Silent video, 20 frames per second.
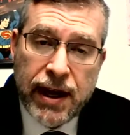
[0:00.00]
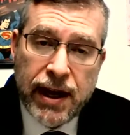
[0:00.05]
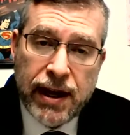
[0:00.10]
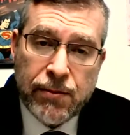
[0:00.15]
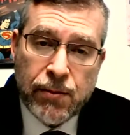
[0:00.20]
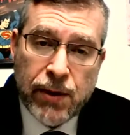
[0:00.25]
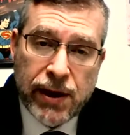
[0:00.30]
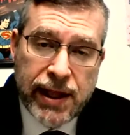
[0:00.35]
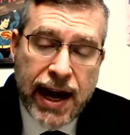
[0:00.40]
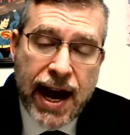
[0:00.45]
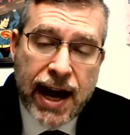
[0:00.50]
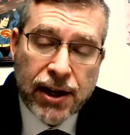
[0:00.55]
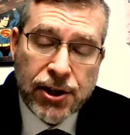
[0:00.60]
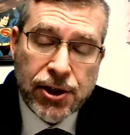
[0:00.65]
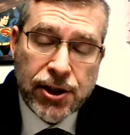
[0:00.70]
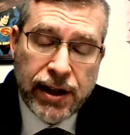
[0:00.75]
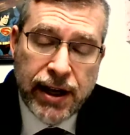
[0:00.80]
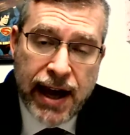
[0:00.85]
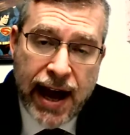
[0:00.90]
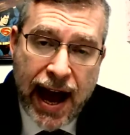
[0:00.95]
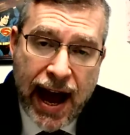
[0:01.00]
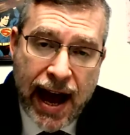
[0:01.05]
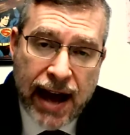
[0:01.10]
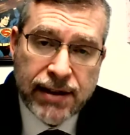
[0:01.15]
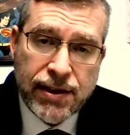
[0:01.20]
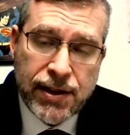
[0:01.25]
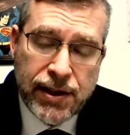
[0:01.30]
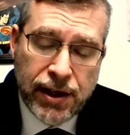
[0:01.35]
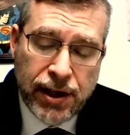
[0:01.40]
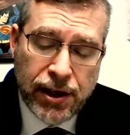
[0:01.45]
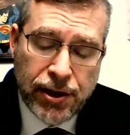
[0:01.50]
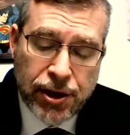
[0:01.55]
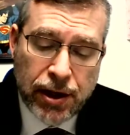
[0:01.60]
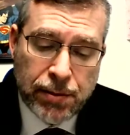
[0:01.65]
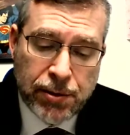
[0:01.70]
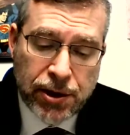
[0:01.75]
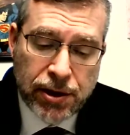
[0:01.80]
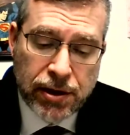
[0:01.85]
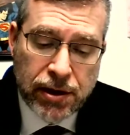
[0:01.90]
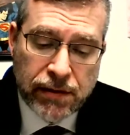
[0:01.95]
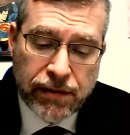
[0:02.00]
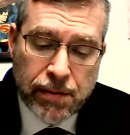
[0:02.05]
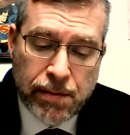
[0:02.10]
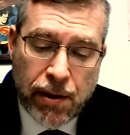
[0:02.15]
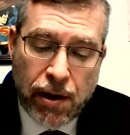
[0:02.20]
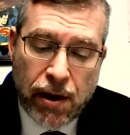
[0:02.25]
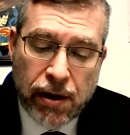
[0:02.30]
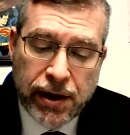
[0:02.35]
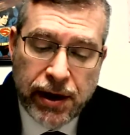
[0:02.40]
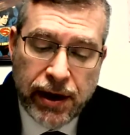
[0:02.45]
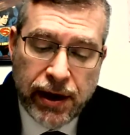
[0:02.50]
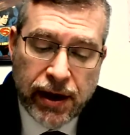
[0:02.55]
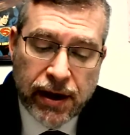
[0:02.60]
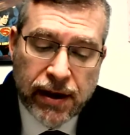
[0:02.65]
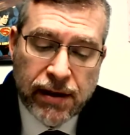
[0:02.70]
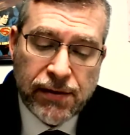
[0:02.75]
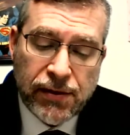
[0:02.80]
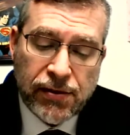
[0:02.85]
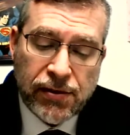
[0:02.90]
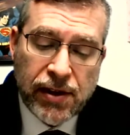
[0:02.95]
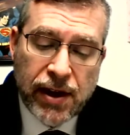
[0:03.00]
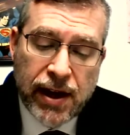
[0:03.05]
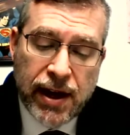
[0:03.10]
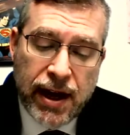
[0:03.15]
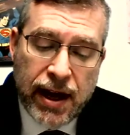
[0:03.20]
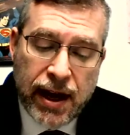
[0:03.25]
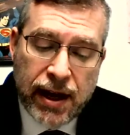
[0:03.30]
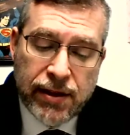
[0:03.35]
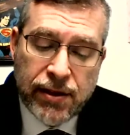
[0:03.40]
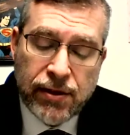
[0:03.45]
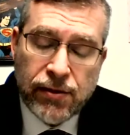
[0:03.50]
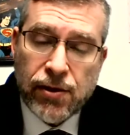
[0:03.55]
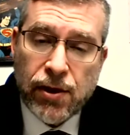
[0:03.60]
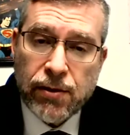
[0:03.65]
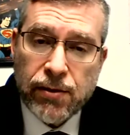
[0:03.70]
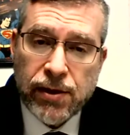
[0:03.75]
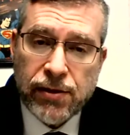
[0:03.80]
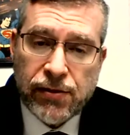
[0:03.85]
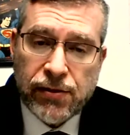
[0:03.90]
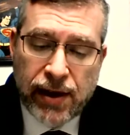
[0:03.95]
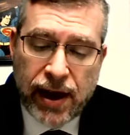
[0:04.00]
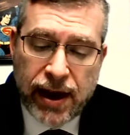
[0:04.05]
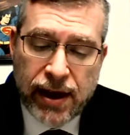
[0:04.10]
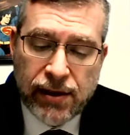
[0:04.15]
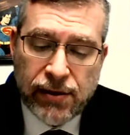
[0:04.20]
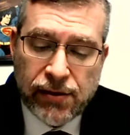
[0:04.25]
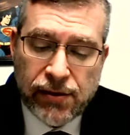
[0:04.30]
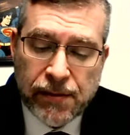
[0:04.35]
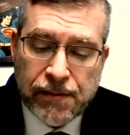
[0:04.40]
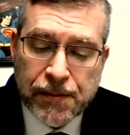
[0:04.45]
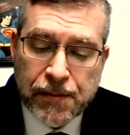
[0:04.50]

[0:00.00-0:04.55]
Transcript: when they actually ask the Egyptians for parting gifts, and the Torah says,